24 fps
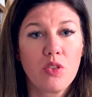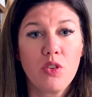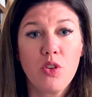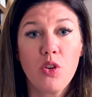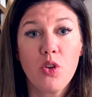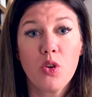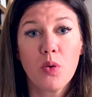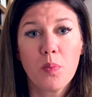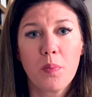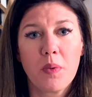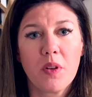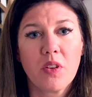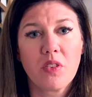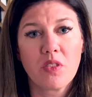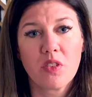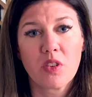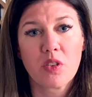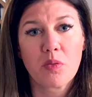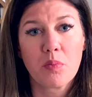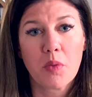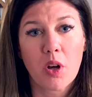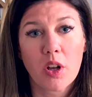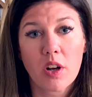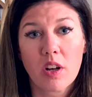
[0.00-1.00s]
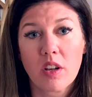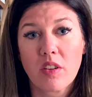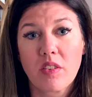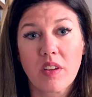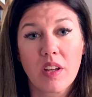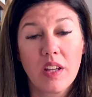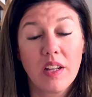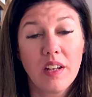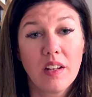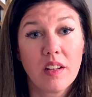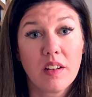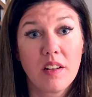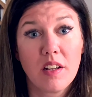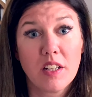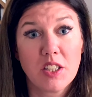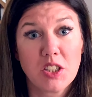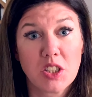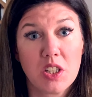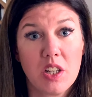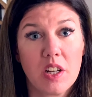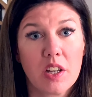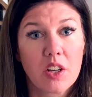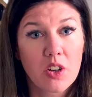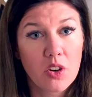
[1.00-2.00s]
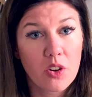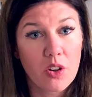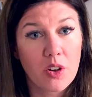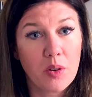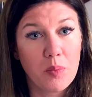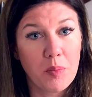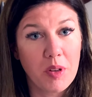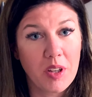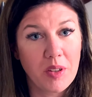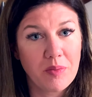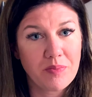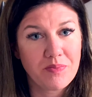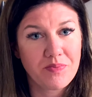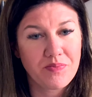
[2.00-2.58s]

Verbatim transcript: new business models in the digital economy.